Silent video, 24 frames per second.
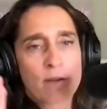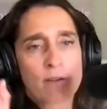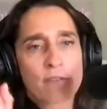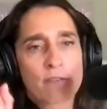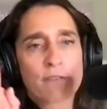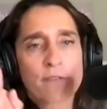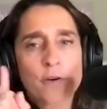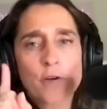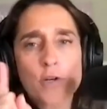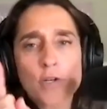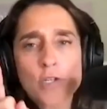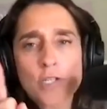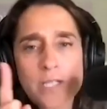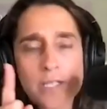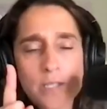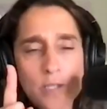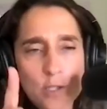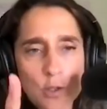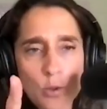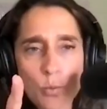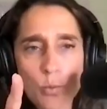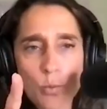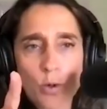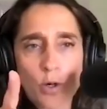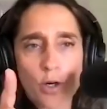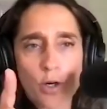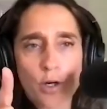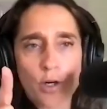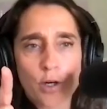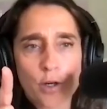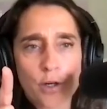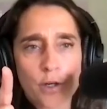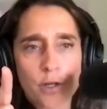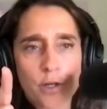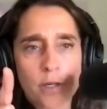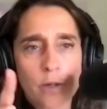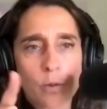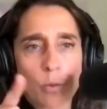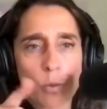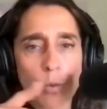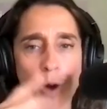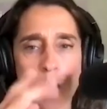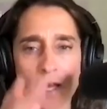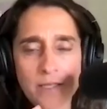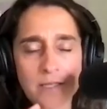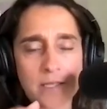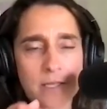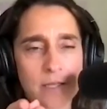versus the word
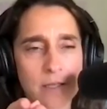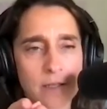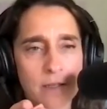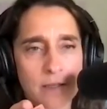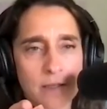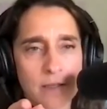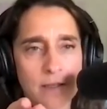what?